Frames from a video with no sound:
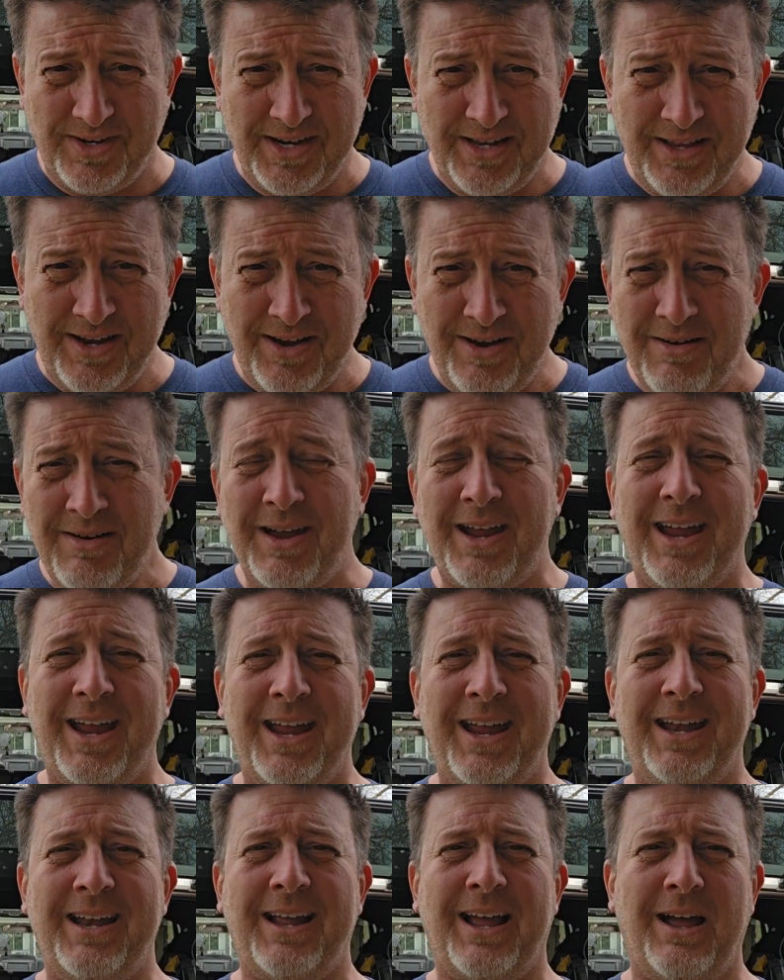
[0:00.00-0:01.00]
in there,
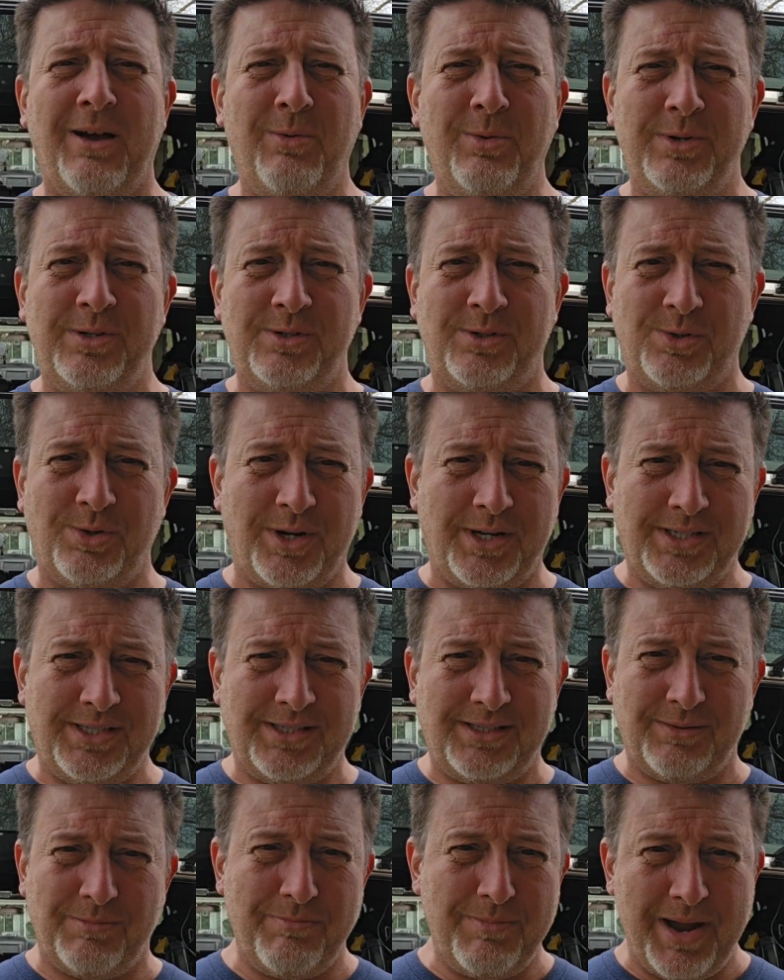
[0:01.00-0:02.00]
and I wouldn't
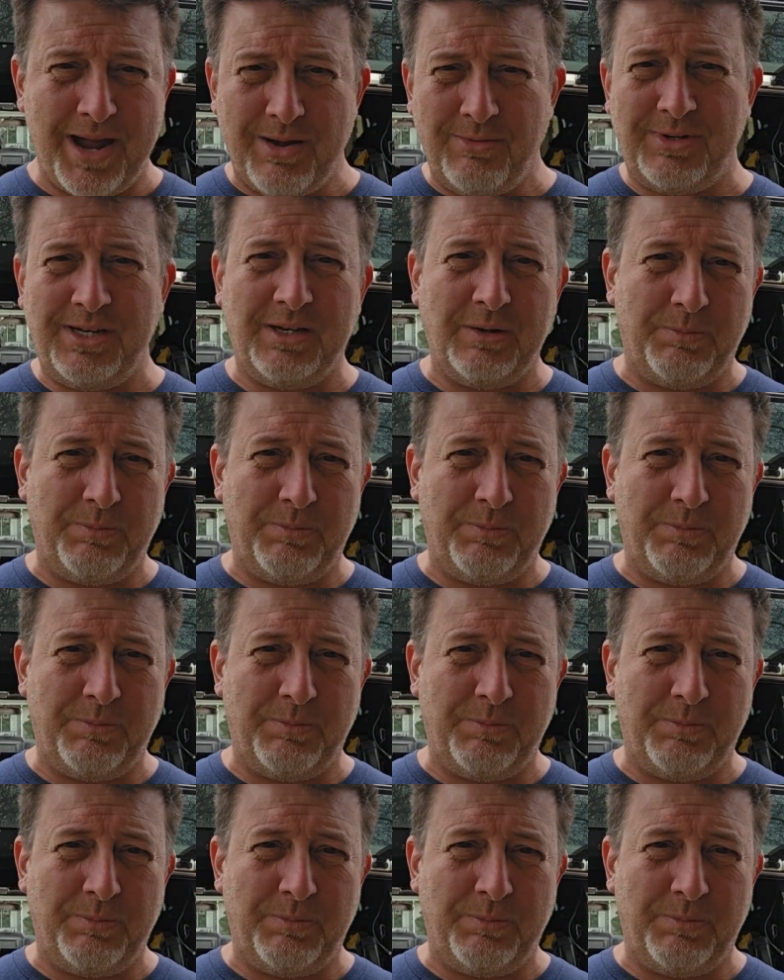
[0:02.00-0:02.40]
trust mounting